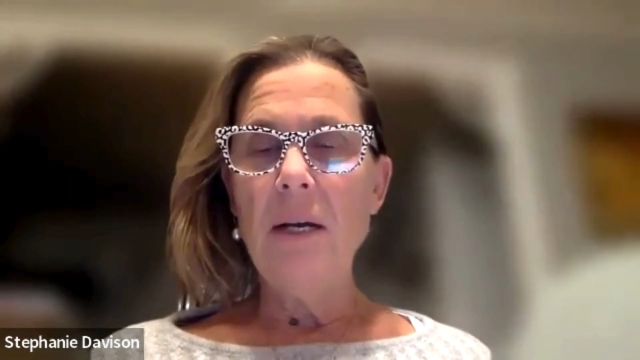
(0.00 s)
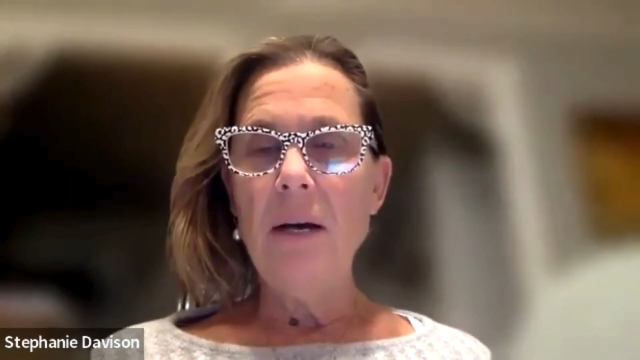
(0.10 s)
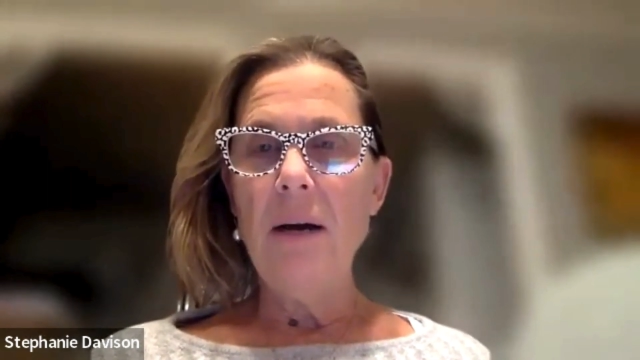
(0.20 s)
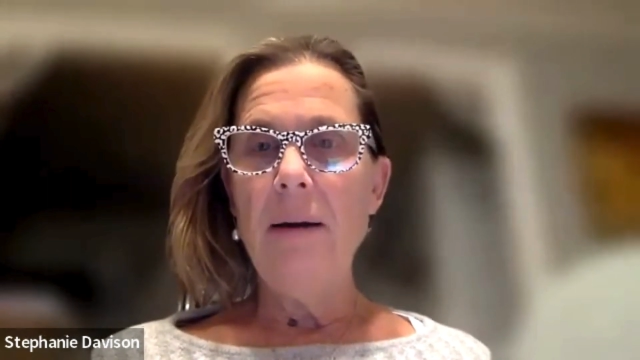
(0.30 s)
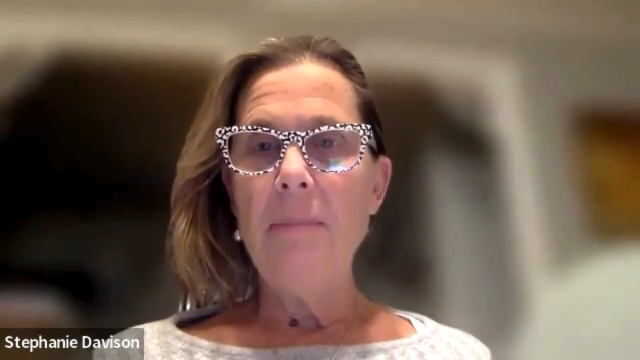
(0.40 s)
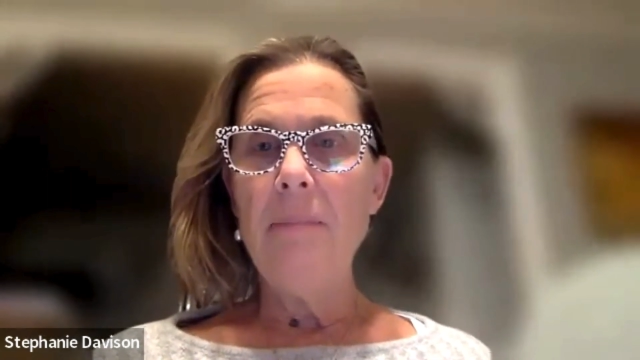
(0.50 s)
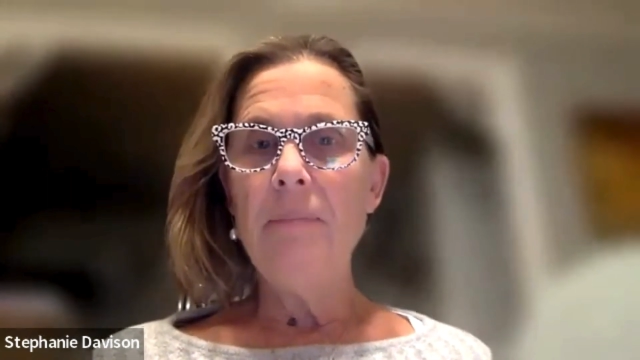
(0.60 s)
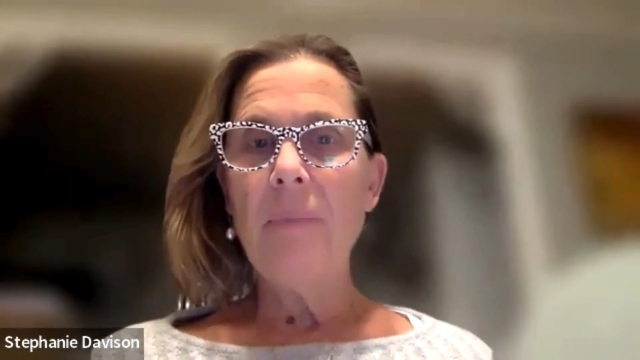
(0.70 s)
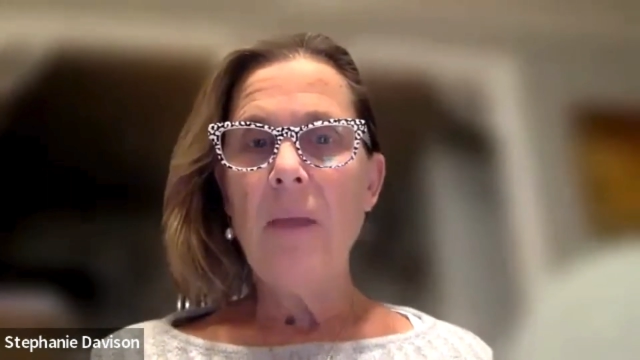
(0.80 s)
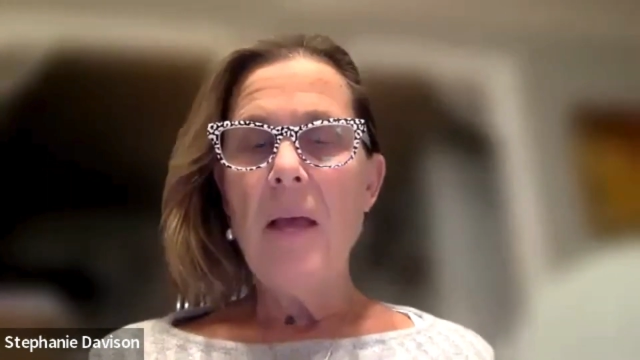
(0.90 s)
Um,
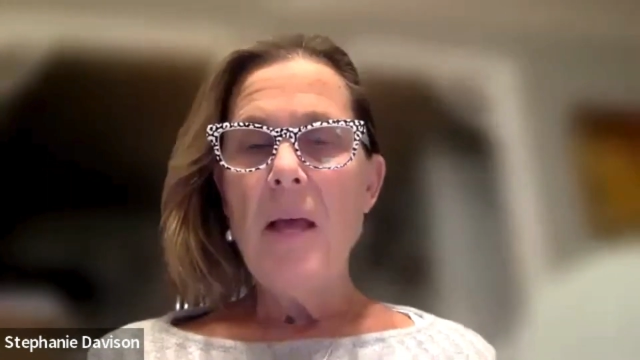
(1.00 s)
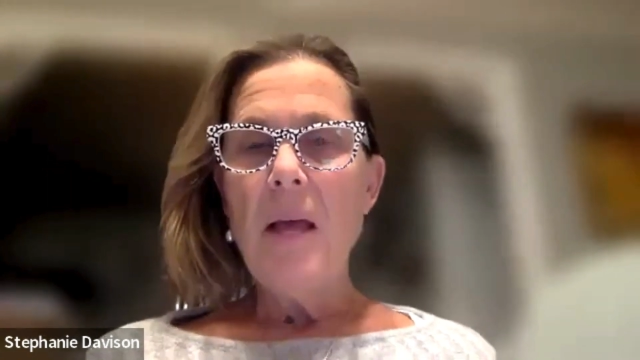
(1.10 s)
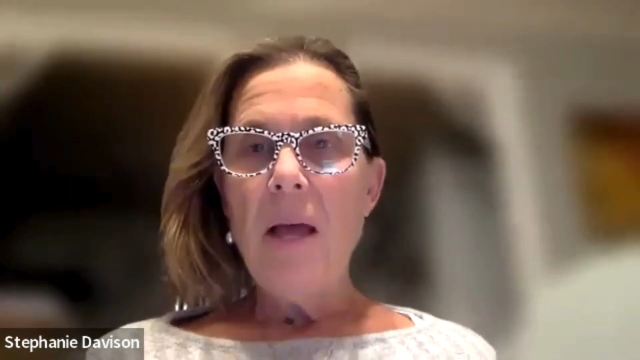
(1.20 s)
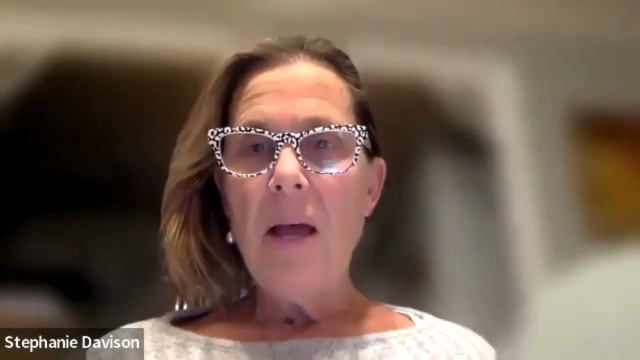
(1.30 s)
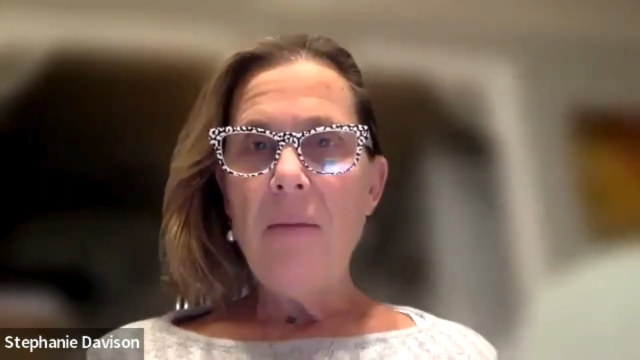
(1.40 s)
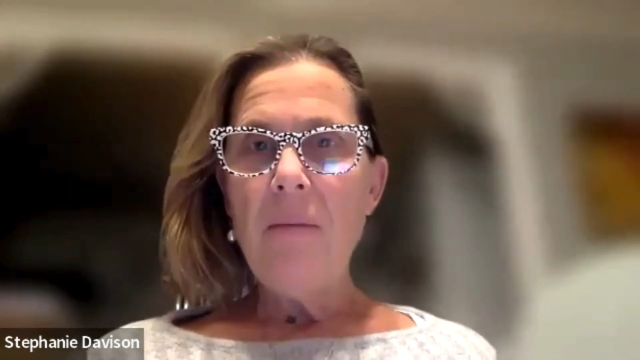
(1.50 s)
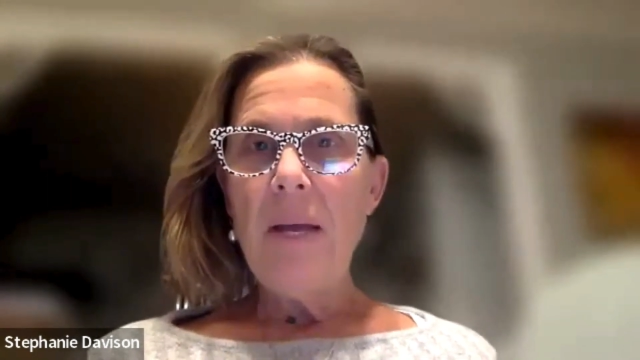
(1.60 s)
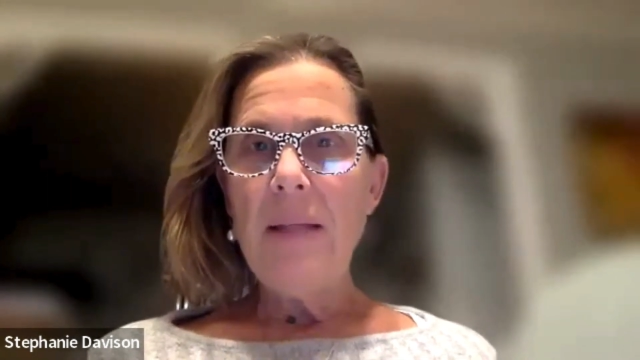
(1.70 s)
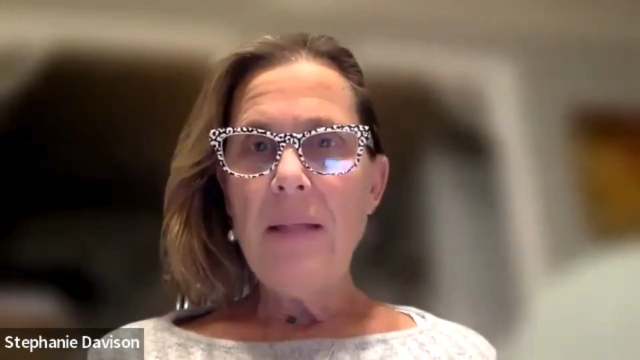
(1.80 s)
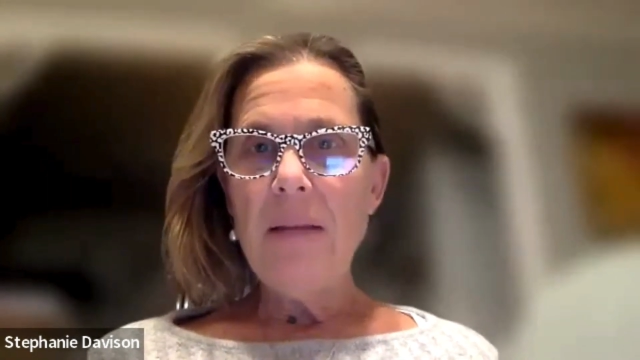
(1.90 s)
and the
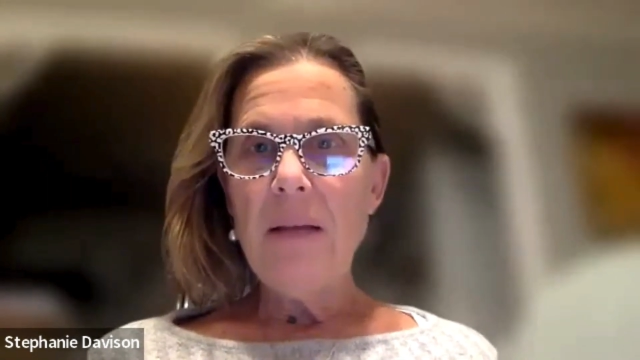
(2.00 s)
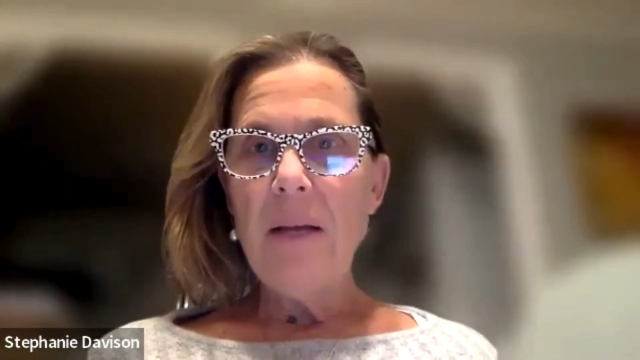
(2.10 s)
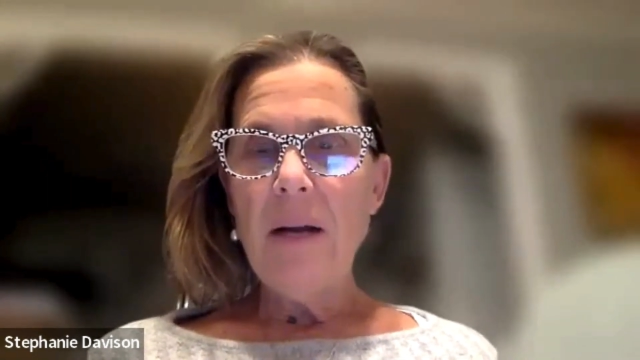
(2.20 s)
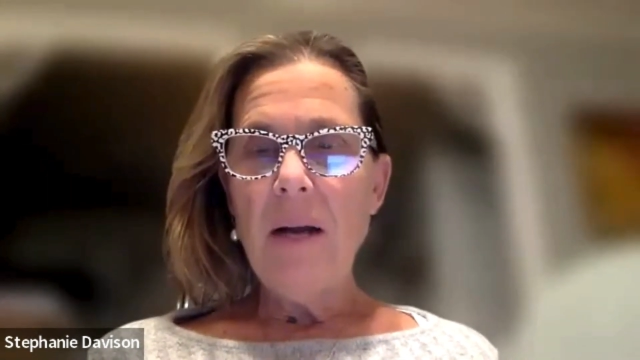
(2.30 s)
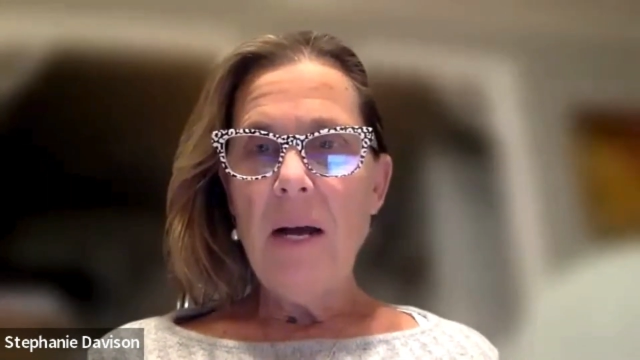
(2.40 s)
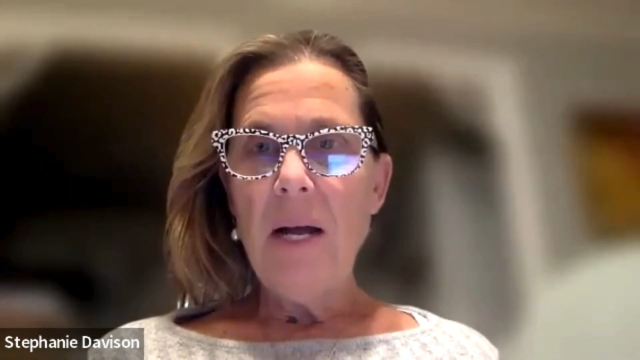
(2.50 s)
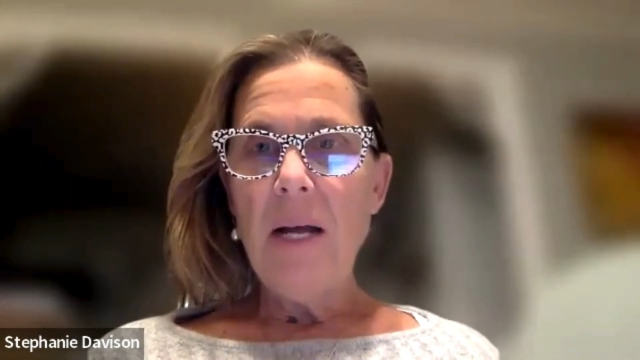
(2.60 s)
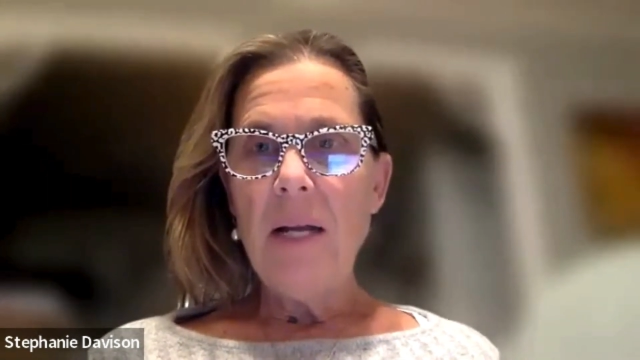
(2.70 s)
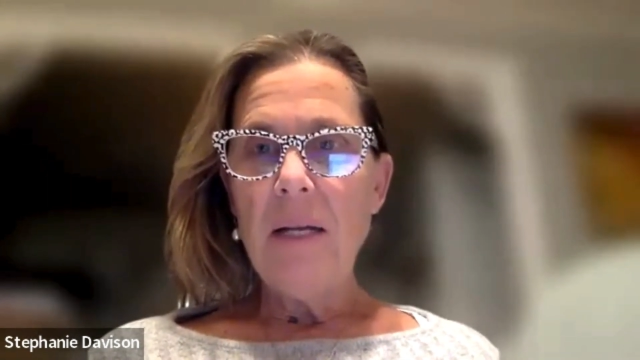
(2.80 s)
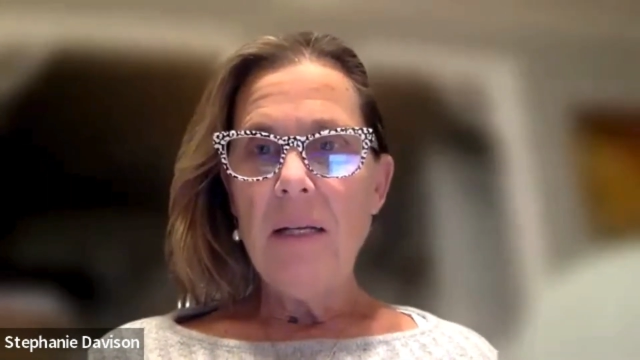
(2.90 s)
main thing that
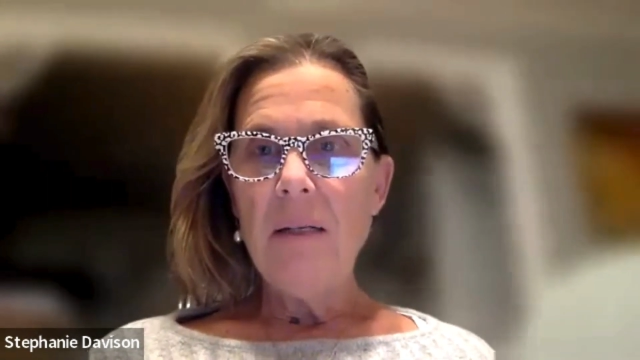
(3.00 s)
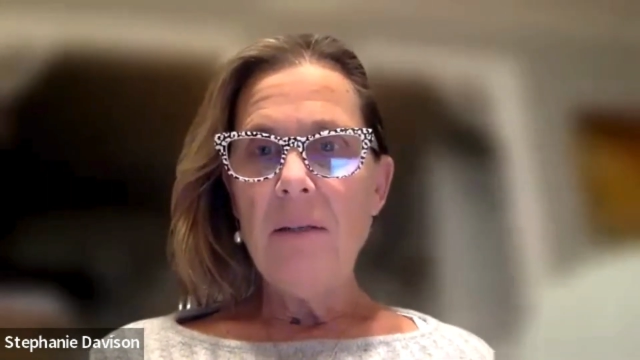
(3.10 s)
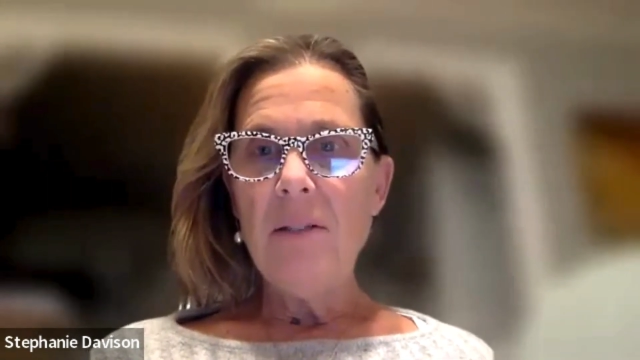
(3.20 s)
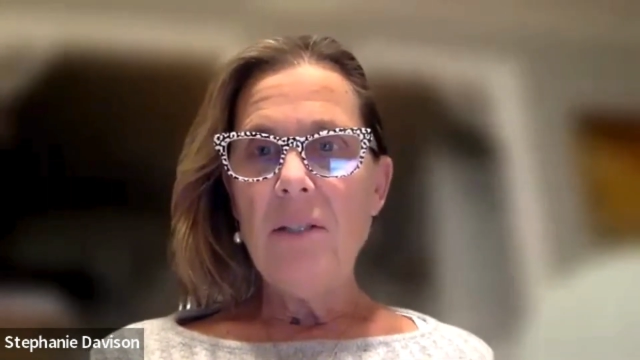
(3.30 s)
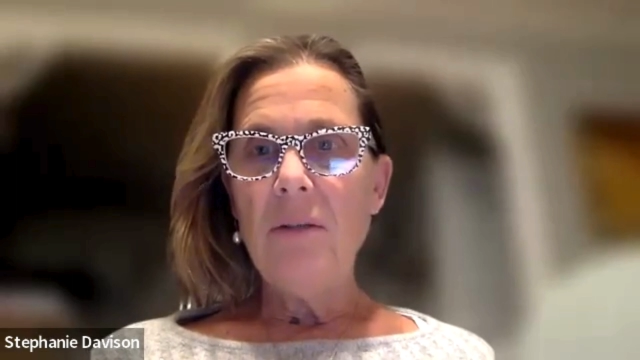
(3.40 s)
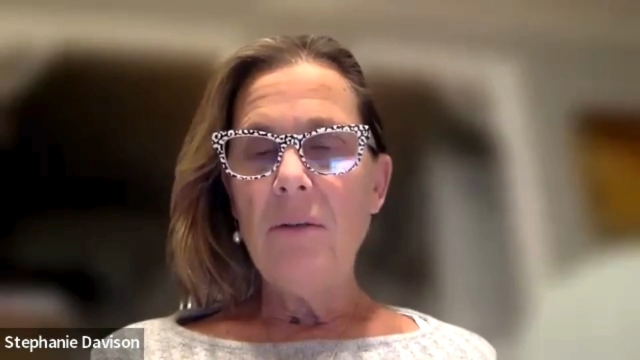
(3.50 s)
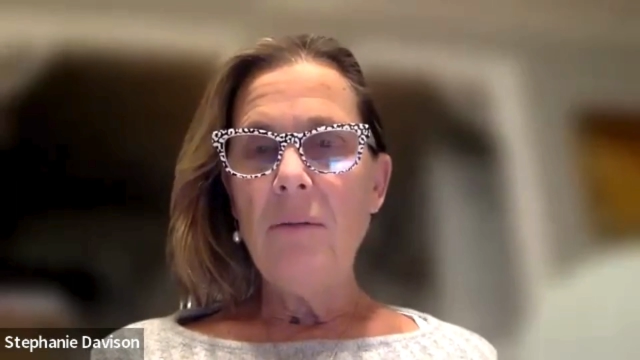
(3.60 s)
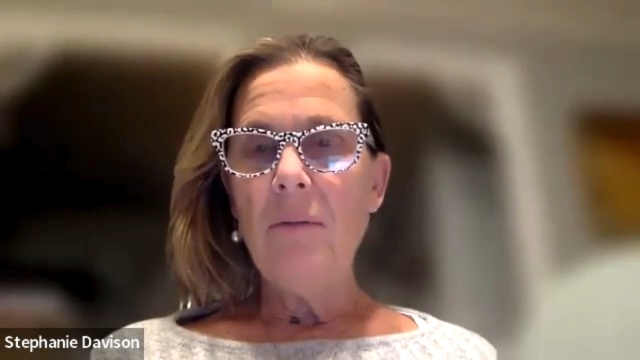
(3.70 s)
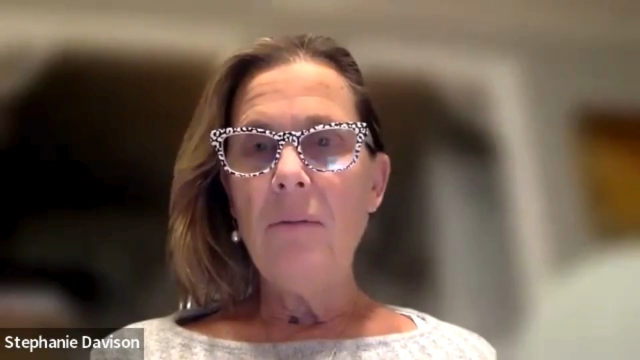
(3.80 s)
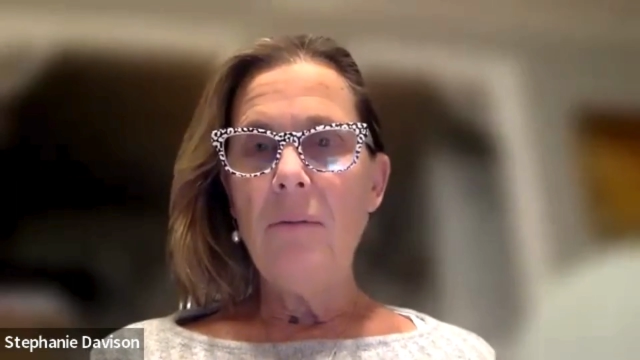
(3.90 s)
I
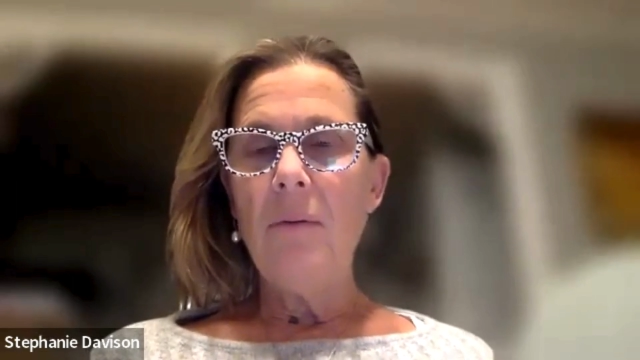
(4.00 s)
do